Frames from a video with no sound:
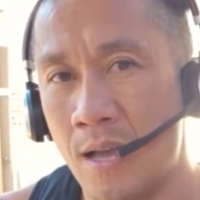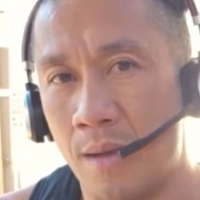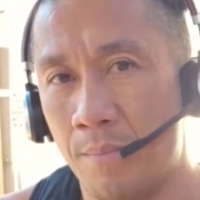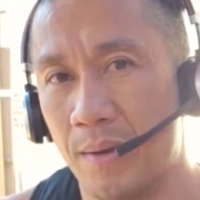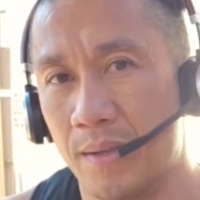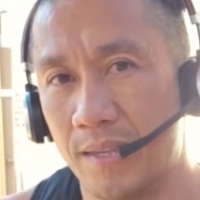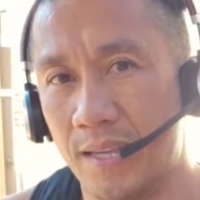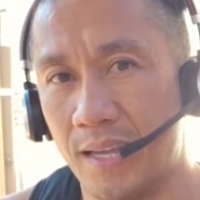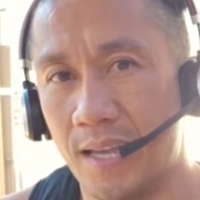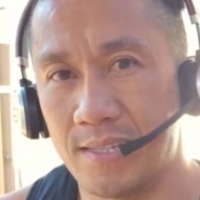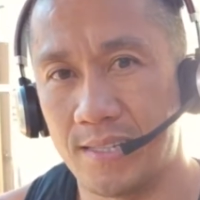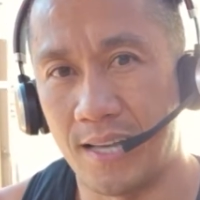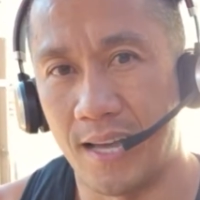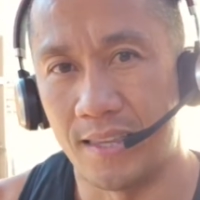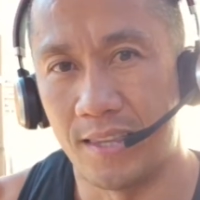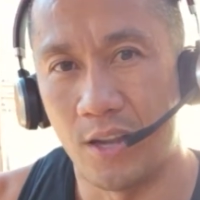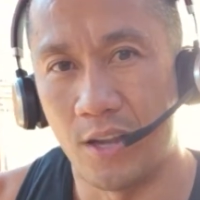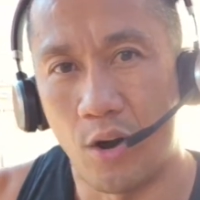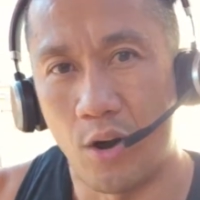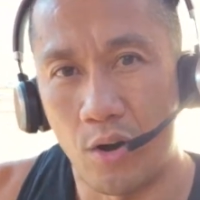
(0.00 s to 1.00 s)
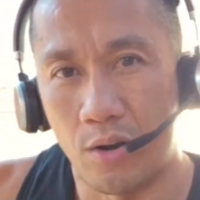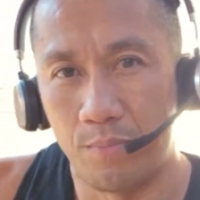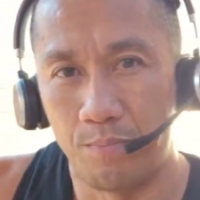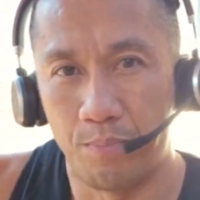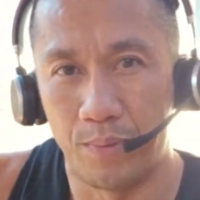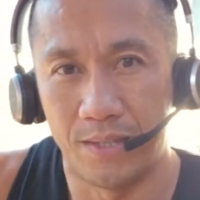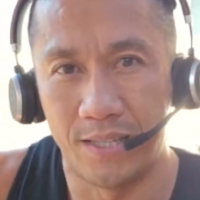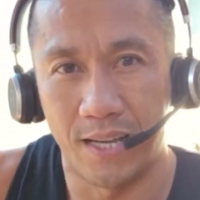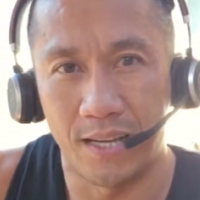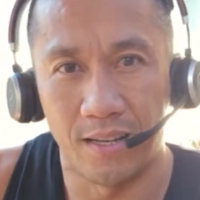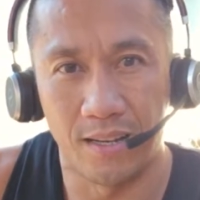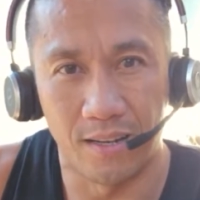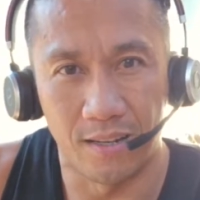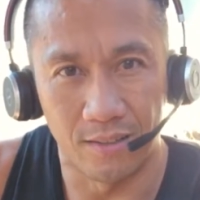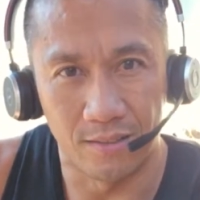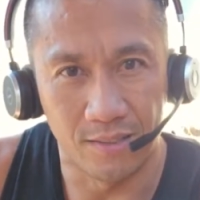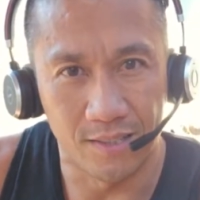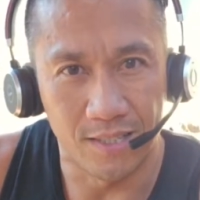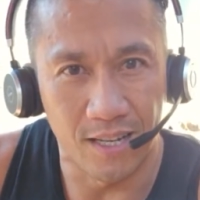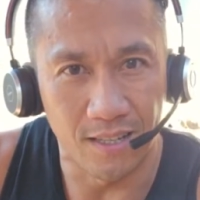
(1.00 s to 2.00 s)
But the thing is that there are particular
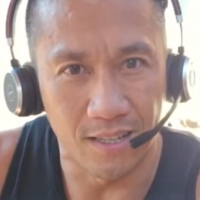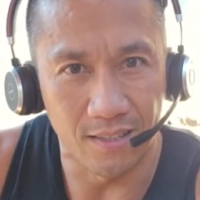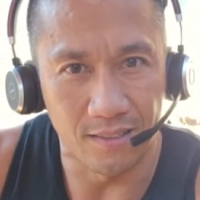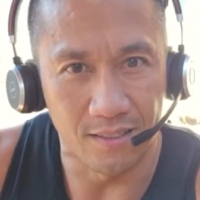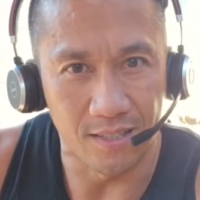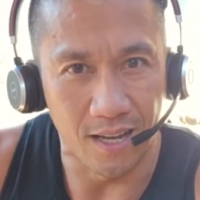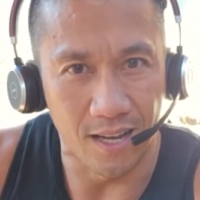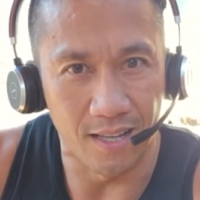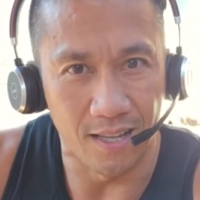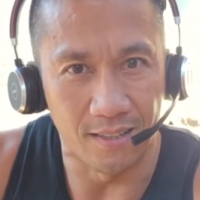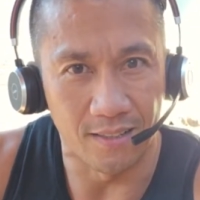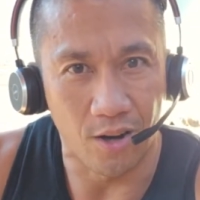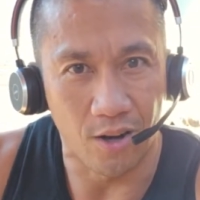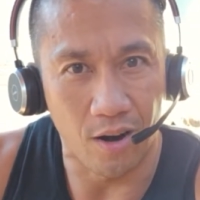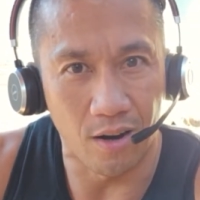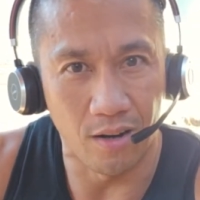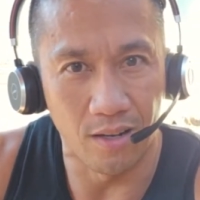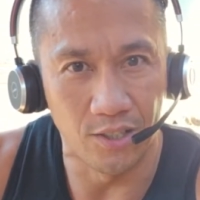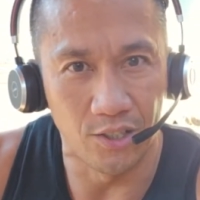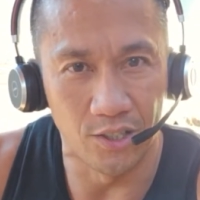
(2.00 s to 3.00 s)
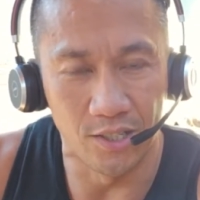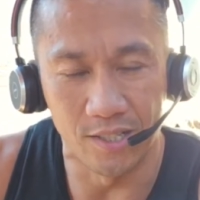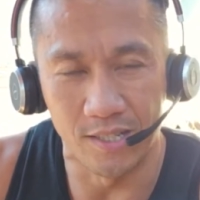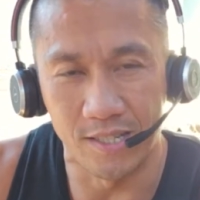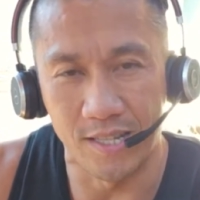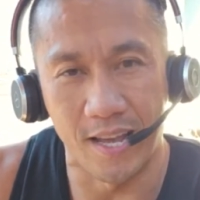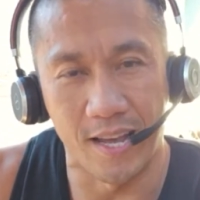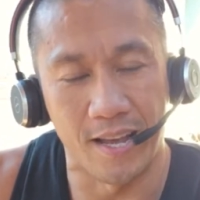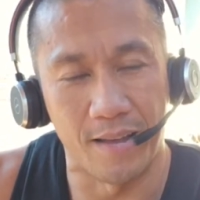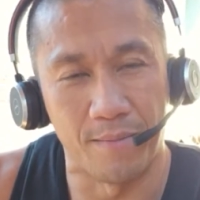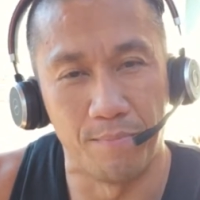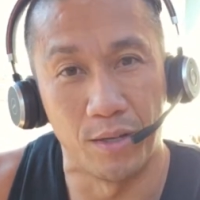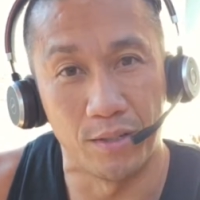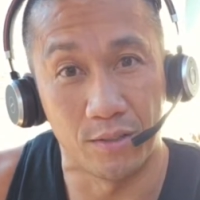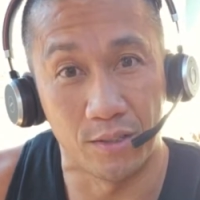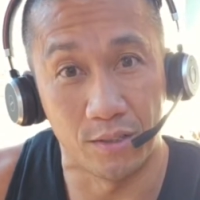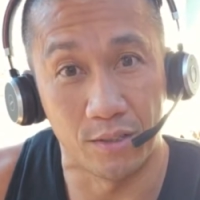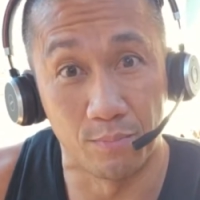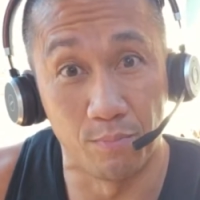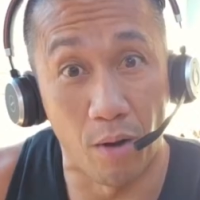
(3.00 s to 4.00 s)
tendons and cartilages and
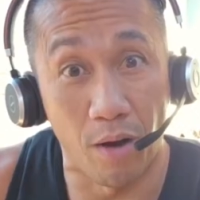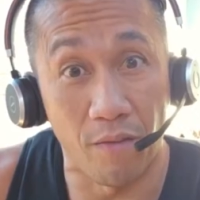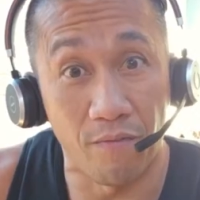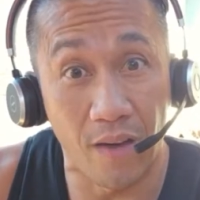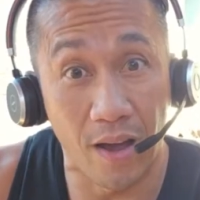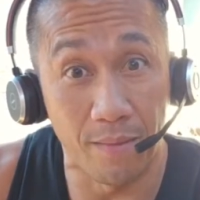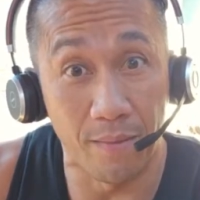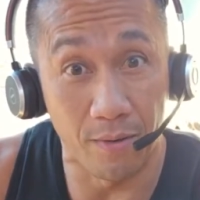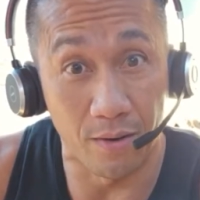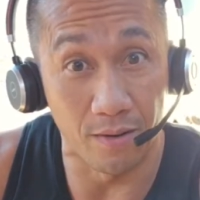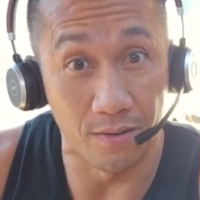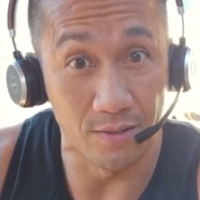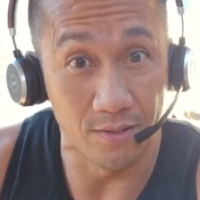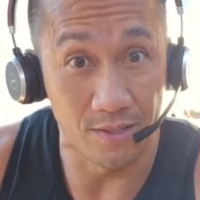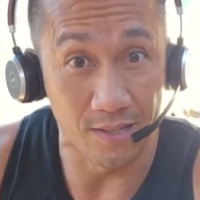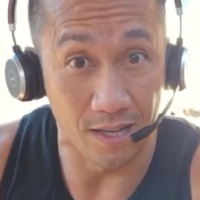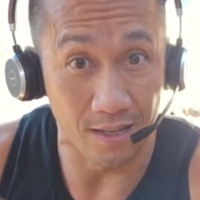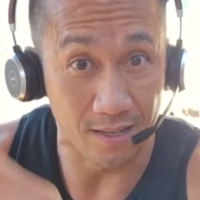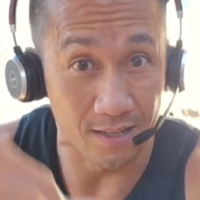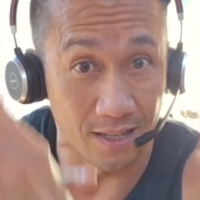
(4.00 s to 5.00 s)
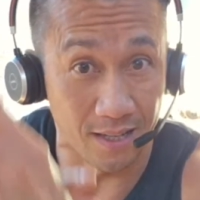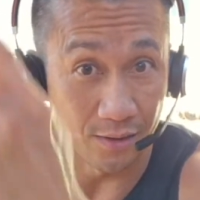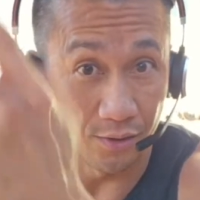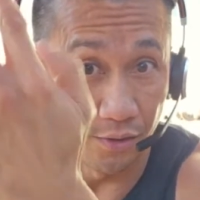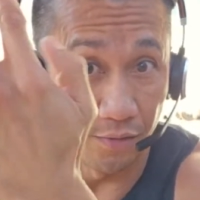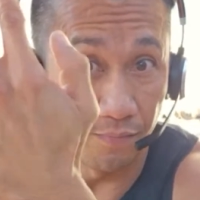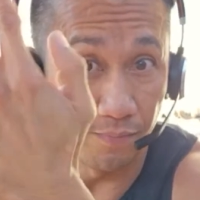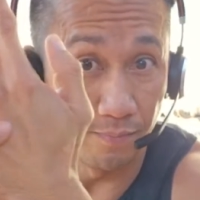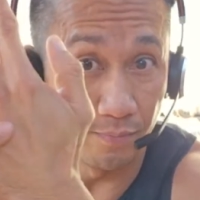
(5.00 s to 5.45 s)
small fibers that connect to